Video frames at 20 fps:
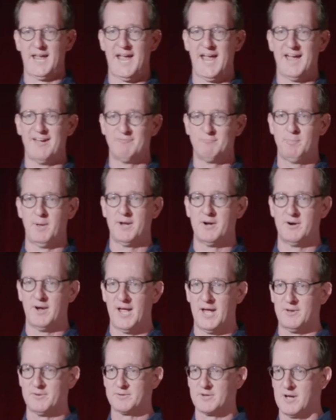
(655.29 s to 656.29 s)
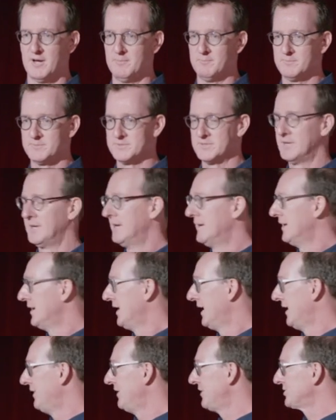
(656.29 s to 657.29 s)
have better outcomes.
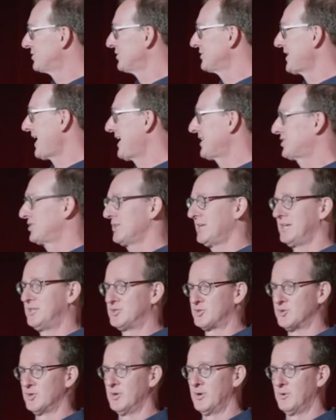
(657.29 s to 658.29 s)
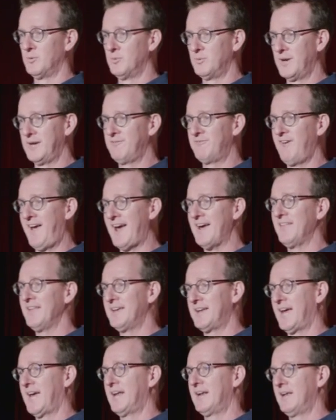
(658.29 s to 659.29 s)
And this was actually true. We
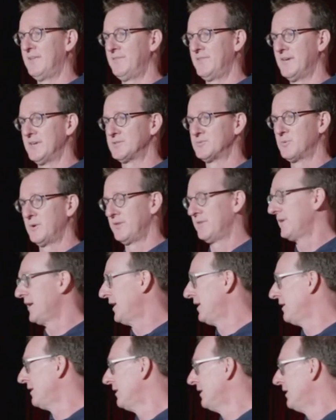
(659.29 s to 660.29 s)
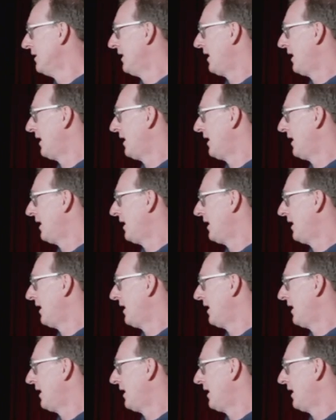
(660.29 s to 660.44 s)
validated this within,